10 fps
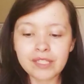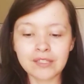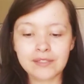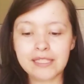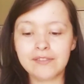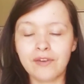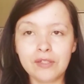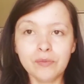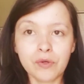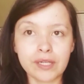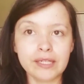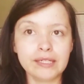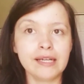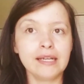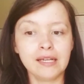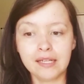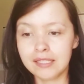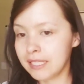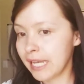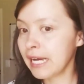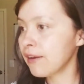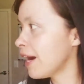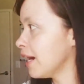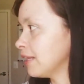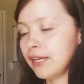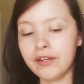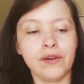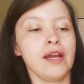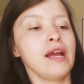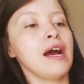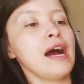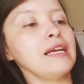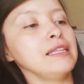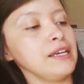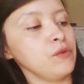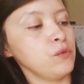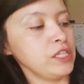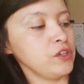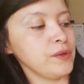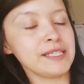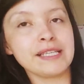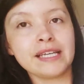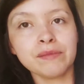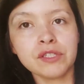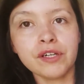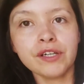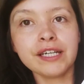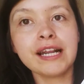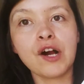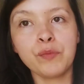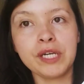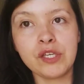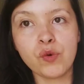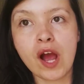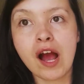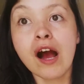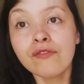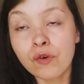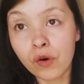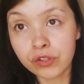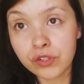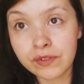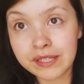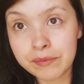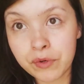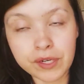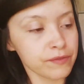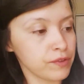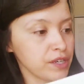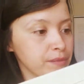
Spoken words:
So that's very important. Take out a highlighter, highlight when your exams are and how many you have. Also very important for your